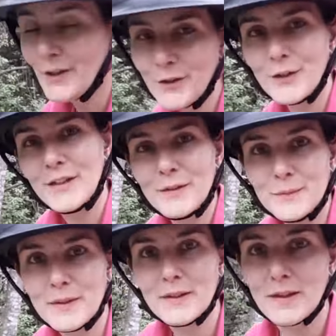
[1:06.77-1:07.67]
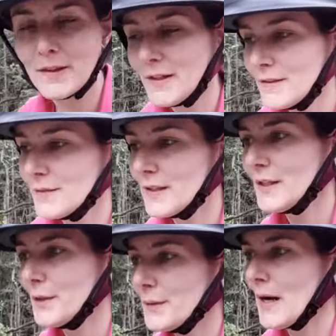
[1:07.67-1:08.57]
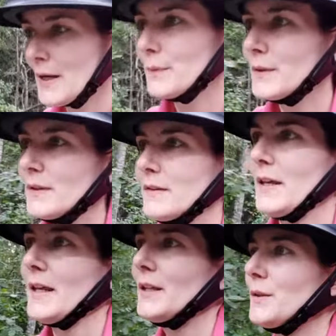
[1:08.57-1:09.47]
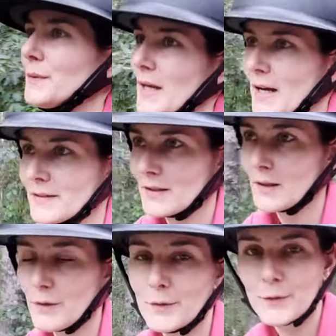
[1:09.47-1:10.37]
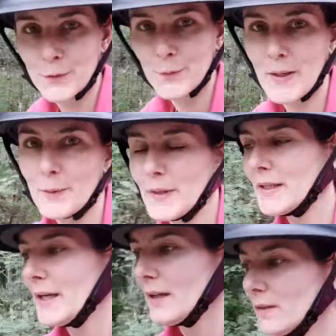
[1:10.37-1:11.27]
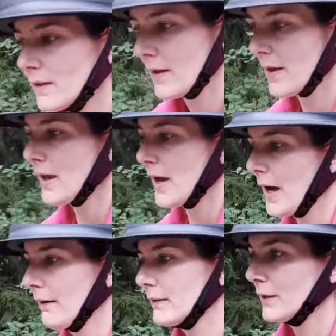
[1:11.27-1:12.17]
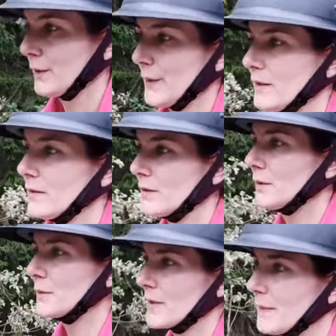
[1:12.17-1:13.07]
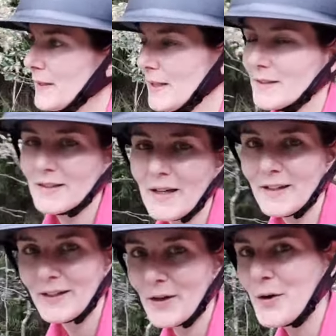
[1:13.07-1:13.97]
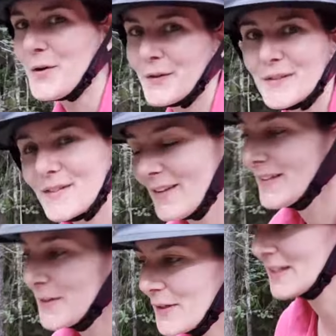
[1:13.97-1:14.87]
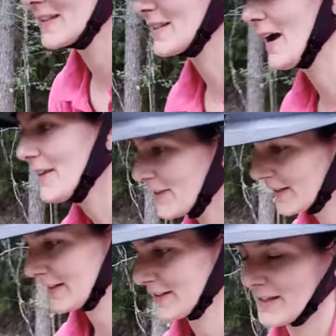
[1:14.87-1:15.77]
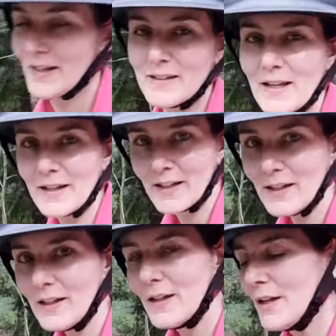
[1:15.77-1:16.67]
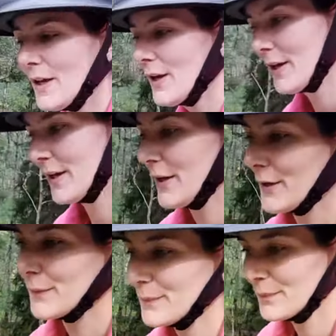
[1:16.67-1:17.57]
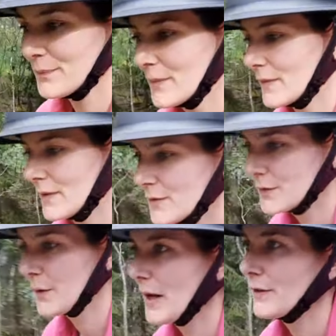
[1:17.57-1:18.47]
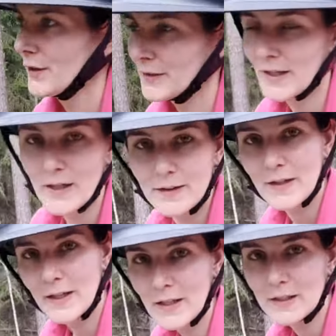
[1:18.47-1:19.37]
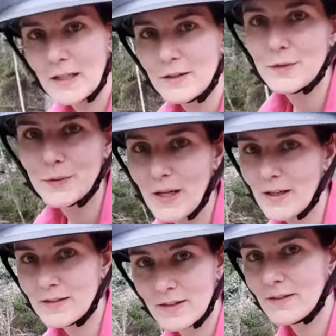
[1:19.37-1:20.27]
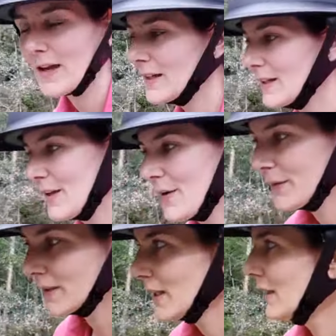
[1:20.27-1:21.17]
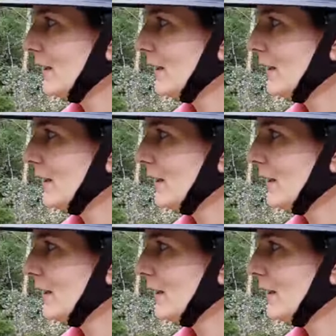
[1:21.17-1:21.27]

thought that with this video I would take you guys along through my weekend. I'm going to do something exciting on Sunday, or at least I think it's exciting. So I thought that I'd let you guys tag along.